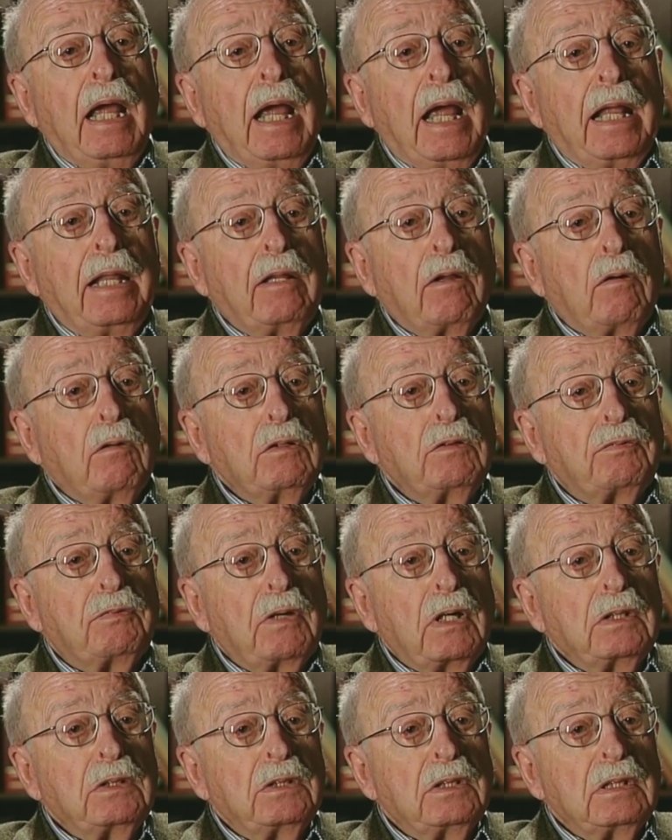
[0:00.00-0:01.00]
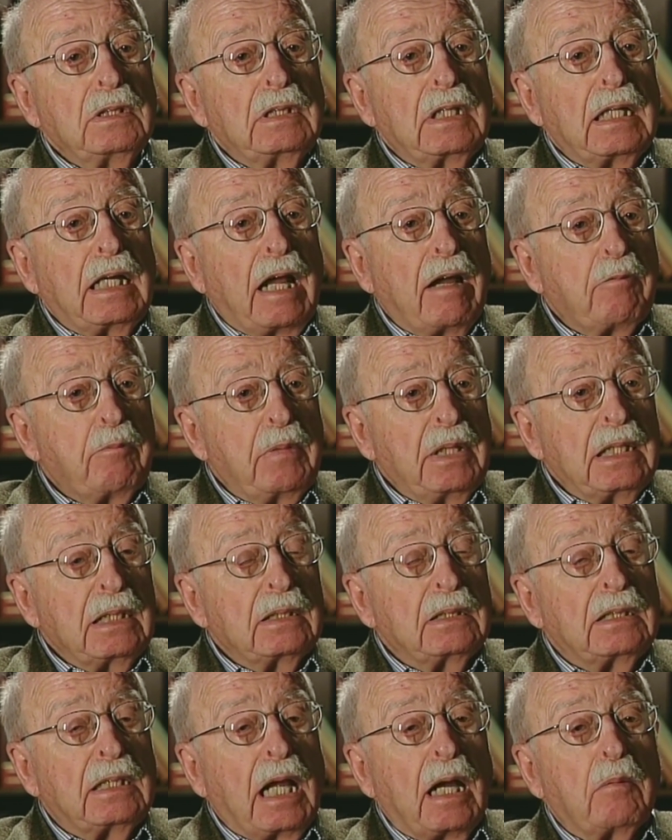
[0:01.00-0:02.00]
and those functions that have been
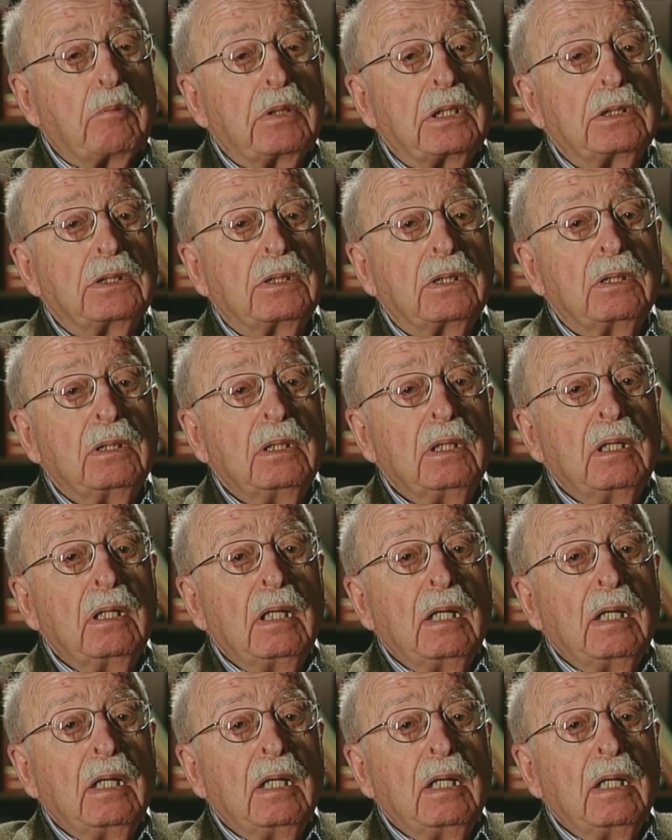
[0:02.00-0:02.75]
established,